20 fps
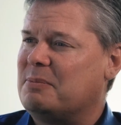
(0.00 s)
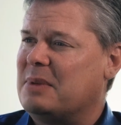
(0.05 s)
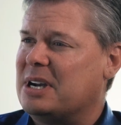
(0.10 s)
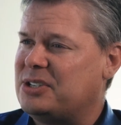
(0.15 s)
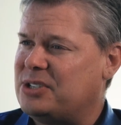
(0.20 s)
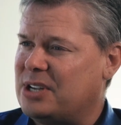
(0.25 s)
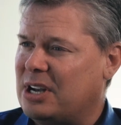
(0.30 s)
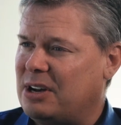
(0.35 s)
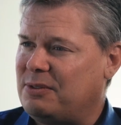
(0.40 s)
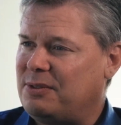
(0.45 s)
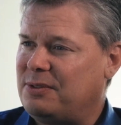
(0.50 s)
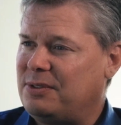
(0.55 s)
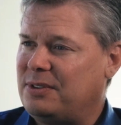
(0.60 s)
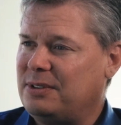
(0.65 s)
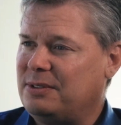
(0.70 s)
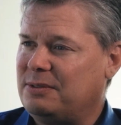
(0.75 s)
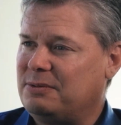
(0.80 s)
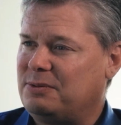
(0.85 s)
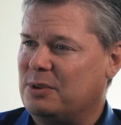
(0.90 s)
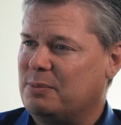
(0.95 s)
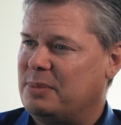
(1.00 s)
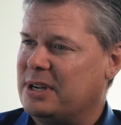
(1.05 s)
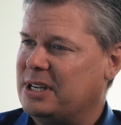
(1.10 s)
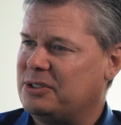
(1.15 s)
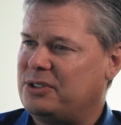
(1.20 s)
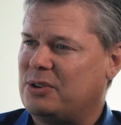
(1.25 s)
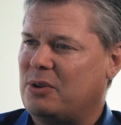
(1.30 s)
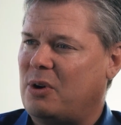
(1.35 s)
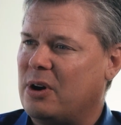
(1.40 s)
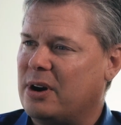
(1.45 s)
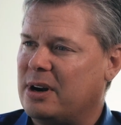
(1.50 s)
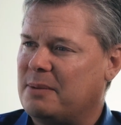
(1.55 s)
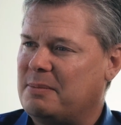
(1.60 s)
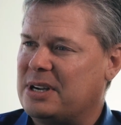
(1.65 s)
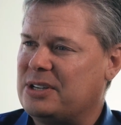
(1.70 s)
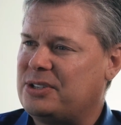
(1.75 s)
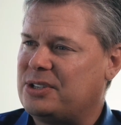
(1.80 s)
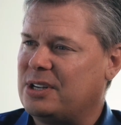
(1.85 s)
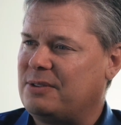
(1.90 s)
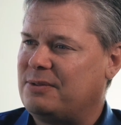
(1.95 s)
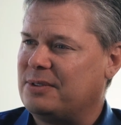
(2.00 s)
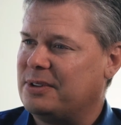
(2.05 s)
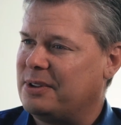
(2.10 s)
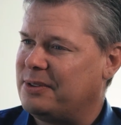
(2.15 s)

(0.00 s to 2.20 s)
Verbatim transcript: myself for being so hard on myself and